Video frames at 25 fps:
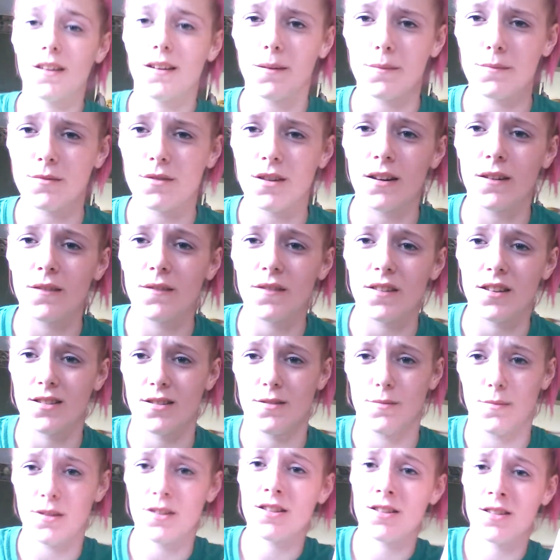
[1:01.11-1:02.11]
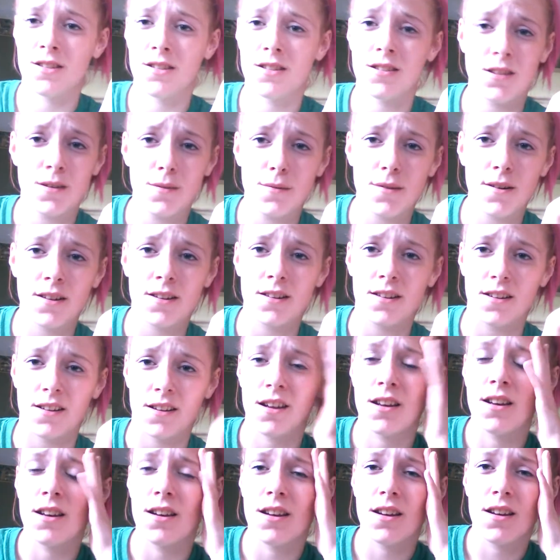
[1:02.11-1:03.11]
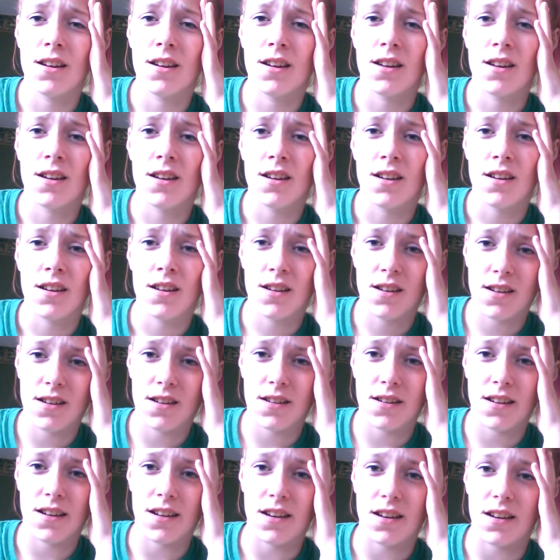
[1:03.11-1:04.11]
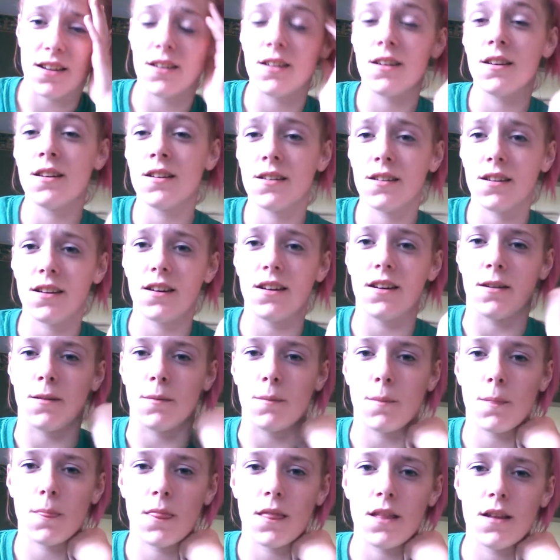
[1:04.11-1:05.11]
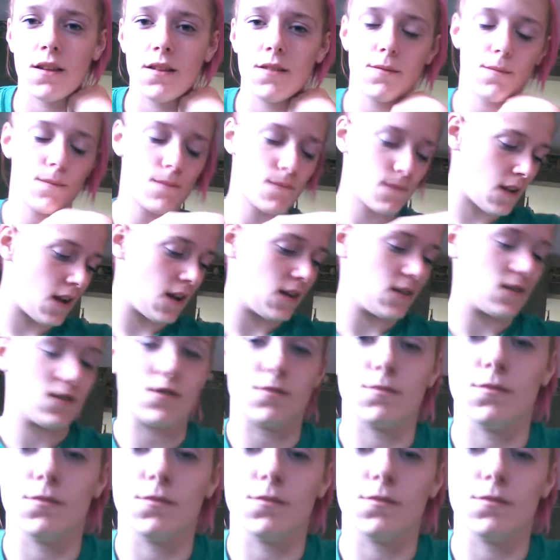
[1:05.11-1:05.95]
I'm trying to fix it, but it's just not working. Oh god. Okay. I'll just